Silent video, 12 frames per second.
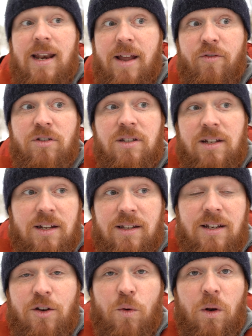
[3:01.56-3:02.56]
never seen it,
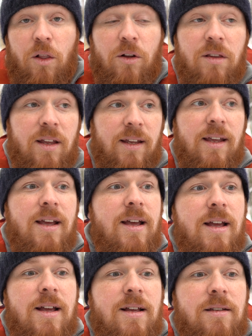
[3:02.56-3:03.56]
didn't know what it looked like.
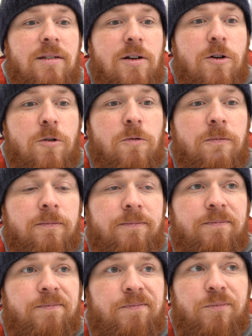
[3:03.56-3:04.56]
So
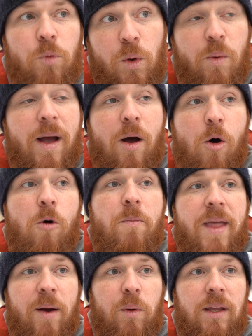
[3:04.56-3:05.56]
we went
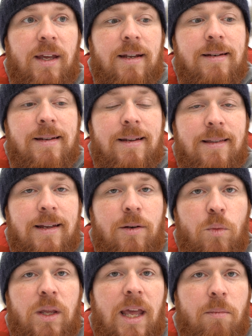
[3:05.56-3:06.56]
home that weekend, and
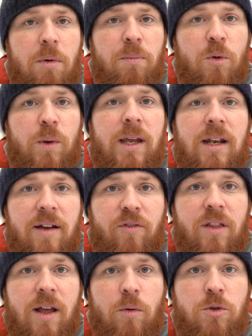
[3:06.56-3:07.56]
then we came up the weekend
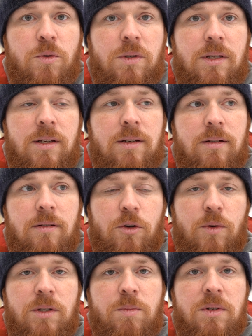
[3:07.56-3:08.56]
after that, which was the
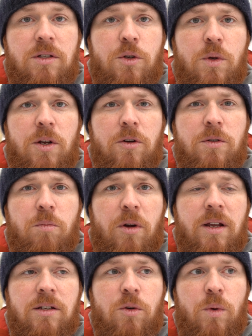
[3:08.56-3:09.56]
Christmas New Year's
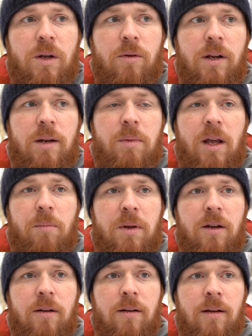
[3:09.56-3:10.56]
break. So we were going to be up
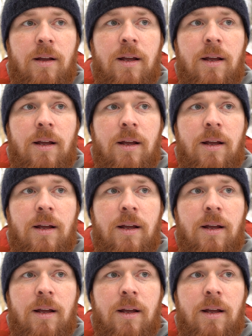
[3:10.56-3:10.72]
here